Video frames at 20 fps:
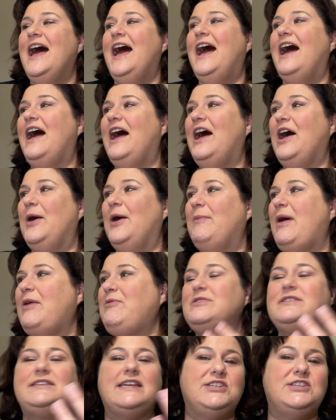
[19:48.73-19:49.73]
Um, I
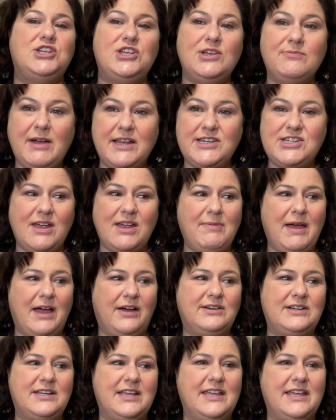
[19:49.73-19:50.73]
won't say too much
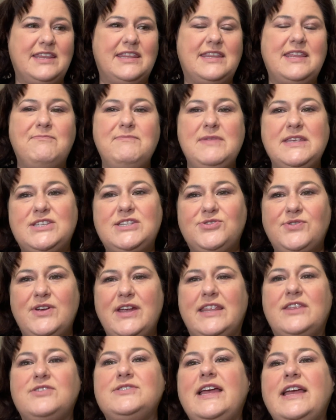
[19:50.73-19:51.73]
about the mystery.
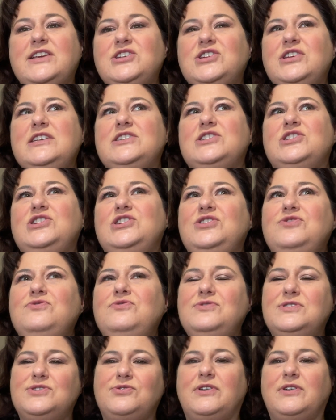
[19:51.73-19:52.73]
There's actually
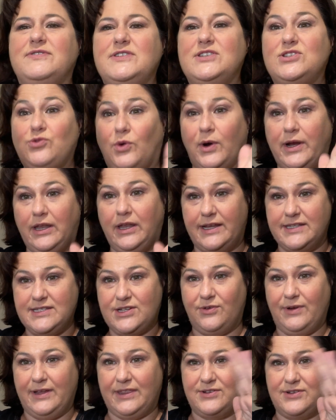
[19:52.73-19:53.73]
two sort of storylines
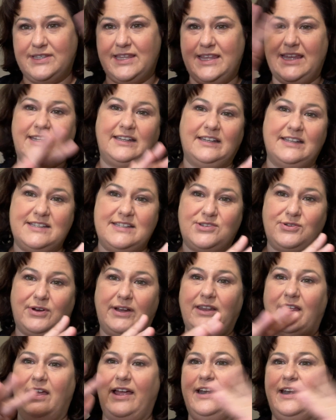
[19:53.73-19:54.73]
going. There's the Italy
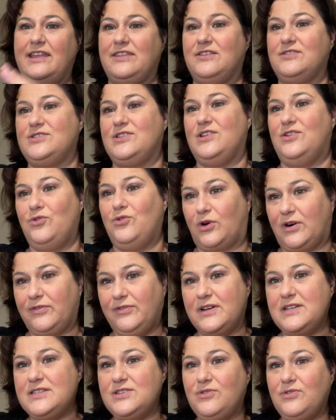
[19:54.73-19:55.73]
storyline and there's the
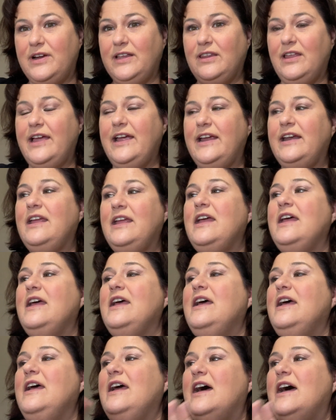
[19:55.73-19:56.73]
Norfolk storyline.
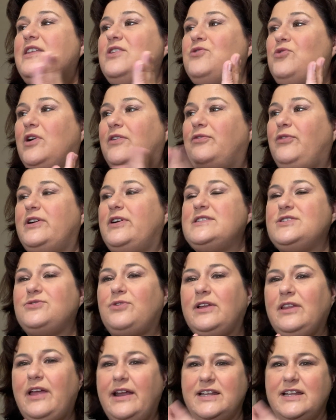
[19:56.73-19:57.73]
And the Norfolk
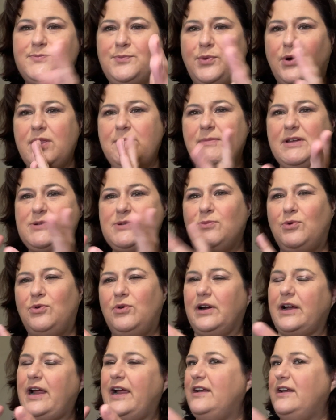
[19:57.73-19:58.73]
storyline is pretty much
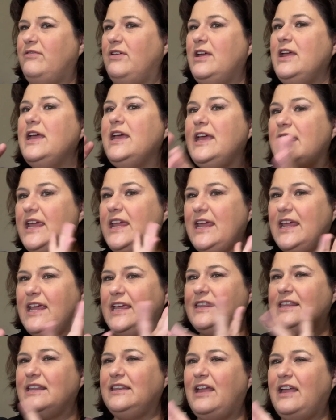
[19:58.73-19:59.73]
more kind of
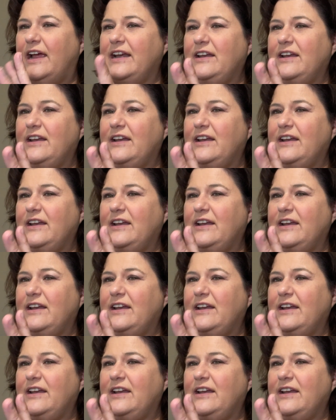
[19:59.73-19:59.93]
in the line of